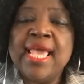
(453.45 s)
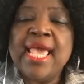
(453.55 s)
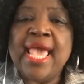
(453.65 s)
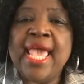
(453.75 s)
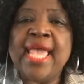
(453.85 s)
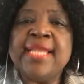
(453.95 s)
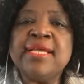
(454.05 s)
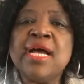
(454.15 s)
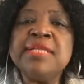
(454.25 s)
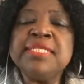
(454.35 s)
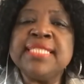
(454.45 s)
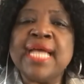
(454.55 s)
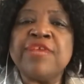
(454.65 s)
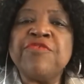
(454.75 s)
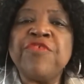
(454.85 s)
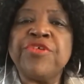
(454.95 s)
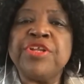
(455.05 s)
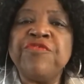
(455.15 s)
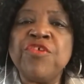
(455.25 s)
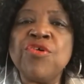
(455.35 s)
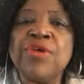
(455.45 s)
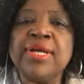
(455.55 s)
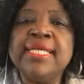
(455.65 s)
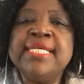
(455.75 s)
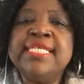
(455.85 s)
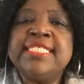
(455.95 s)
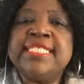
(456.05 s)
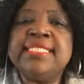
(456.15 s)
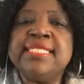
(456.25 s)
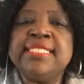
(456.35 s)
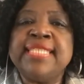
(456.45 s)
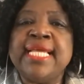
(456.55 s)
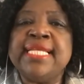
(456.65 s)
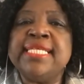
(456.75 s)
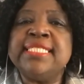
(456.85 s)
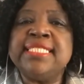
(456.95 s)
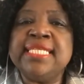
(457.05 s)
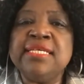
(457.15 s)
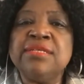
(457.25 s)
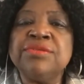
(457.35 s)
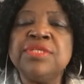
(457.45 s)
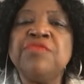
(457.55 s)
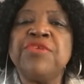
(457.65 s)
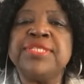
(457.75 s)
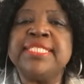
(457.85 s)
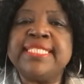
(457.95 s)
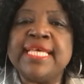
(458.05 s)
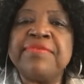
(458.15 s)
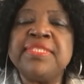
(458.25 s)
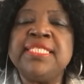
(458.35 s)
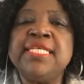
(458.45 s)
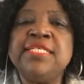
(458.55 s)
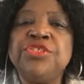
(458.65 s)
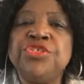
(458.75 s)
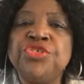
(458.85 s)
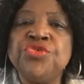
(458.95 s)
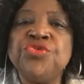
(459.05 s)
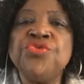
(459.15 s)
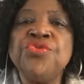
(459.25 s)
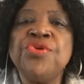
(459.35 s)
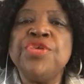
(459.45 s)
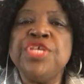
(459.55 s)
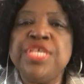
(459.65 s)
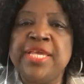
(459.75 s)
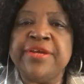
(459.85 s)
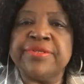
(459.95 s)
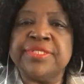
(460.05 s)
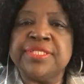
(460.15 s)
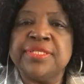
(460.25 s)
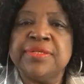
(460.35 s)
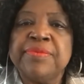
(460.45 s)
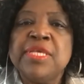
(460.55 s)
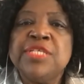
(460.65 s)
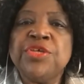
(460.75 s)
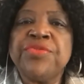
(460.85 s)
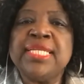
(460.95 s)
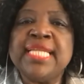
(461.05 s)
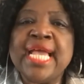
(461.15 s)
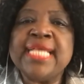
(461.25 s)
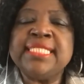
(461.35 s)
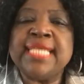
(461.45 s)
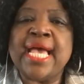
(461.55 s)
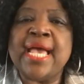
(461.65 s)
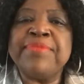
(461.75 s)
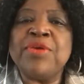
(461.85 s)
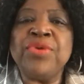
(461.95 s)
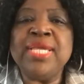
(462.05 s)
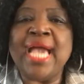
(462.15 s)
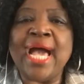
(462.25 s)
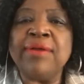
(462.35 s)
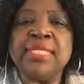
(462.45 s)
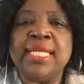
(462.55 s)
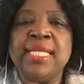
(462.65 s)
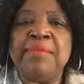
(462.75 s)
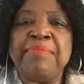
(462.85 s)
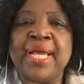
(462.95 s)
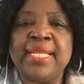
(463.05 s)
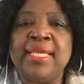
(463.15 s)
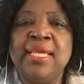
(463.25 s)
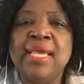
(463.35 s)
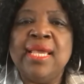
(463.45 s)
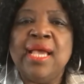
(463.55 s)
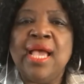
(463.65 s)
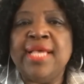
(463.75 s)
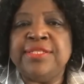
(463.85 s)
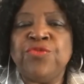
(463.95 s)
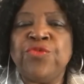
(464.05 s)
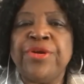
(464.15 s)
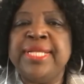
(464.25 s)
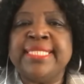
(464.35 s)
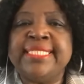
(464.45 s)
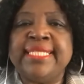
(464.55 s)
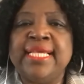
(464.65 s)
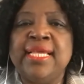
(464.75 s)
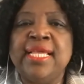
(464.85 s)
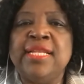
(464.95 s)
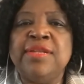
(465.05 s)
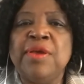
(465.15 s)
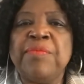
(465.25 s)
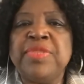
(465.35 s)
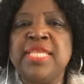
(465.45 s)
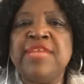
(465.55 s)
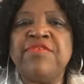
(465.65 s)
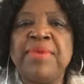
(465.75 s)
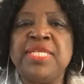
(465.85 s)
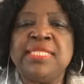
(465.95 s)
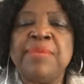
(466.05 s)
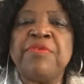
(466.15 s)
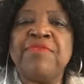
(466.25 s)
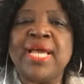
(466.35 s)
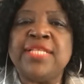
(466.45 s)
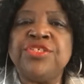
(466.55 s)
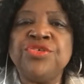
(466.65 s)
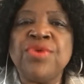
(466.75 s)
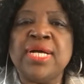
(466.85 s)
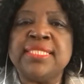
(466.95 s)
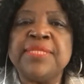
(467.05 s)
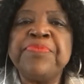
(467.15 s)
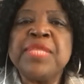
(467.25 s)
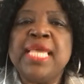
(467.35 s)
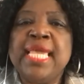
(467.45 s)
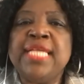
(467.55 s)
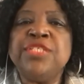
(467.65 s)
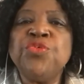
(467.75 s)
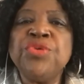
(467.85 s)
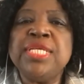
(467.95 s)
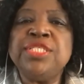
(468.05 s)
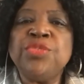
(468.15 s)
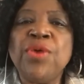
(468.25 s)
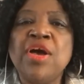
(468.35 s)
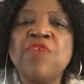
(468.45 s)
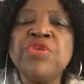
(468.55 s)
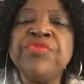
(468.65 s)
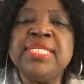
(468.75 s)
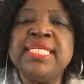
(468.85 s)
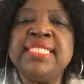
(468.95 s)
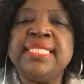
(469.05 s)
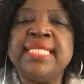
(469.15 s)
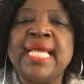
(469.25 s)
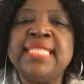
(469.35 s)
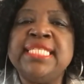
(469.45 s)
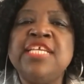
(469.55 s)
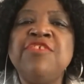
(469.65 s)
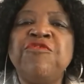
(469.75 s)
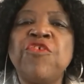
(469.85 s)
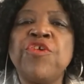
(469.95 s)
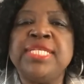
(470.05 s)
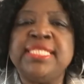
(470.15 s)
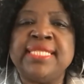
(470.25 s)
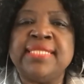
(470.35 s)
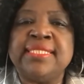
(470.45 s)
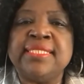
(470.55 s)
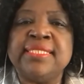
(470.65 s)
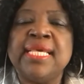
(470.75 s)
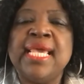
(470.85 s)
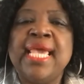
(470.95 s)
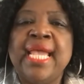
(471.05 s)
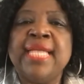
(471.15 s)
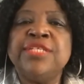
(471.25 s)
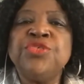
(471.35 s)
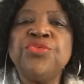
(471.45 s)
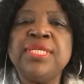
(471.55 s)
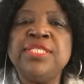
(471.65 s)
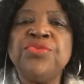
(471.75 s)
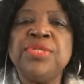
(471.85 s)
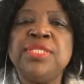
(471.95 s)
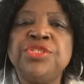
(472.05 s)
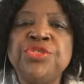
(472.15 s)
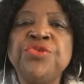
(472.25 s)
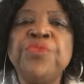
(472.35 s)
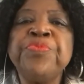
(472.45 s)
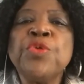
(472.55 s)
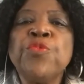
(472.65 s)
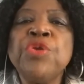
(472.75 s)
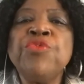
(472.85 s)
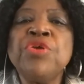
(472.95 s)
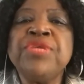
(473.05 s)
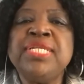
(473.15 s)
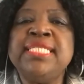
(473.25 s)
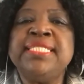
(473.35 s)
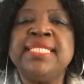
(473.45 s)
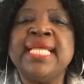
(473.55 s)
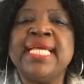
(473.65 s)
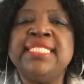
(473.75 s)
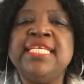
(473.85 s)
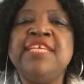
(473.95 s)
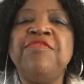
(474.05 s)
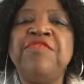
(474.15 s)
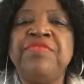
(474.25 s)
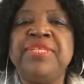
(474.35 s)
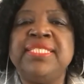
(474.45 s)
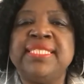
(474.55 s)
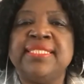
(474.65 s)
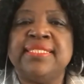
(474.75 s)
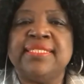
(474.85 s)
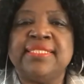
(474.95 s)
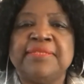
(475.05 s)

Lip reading: And under Title 44, census data is sealed for 72 years. So the last time that we outed anybody, as it were, with the information they provided to us, in 2012, we released the 1940 census, and in 2022, we will release the 1950 census.